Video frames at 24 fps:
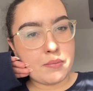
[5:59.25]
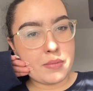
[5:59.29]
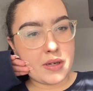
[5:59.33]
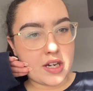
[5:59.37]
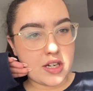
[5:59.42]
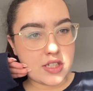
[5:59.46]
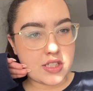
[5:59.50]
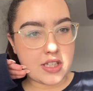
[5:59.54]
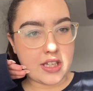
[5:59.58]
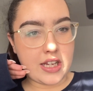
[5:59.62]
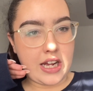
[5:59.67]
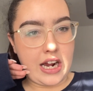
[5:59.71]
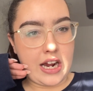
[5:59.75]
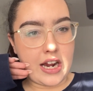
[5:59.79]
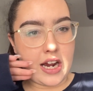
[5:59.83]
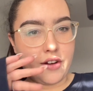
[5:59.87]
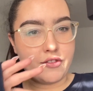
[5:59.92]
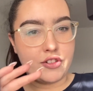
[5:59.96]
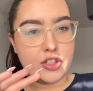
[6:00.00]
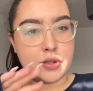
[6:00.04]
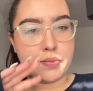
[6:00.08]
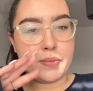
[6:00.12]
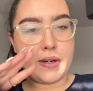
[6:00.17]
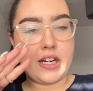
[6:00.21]
because of that I've
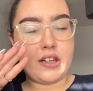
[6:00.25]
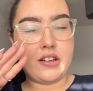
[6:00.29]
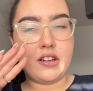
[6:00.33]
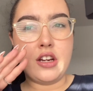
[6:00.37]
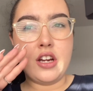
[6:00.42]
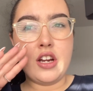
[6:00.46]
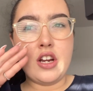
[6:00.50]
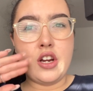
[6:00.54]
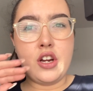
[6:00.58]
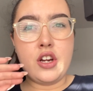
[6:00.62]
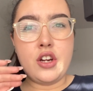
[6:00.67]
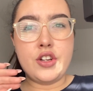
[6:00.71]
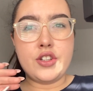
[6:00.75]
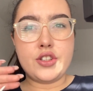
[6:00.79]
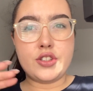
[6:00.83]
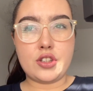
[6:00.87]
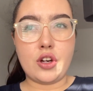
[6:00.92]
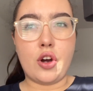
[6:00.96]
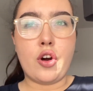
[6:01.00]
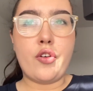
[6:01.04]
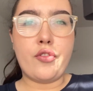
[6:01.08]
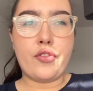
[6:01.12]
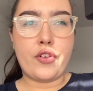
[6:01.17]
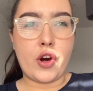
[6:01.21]
just been
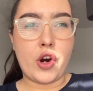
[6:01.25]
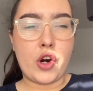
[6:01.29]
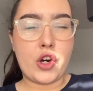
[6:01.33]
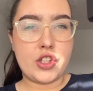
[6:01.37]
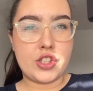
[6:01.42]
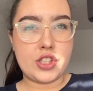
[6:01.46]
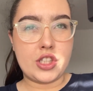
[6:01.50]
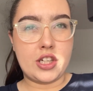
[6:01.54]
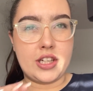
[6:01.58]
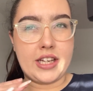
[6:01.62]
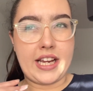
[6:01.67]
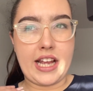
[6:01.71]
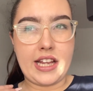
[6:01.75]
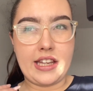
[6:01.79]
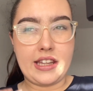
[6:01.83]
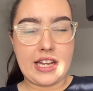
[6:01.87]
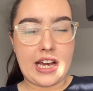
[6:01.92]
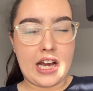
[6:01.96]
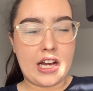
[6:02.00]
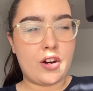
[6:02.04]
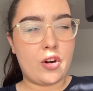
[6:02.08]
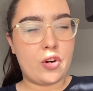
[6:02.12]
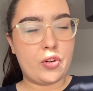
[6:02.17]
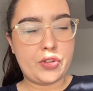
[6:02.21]
so focused on getting
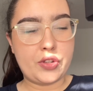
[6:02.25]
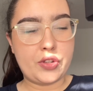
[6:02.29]
that all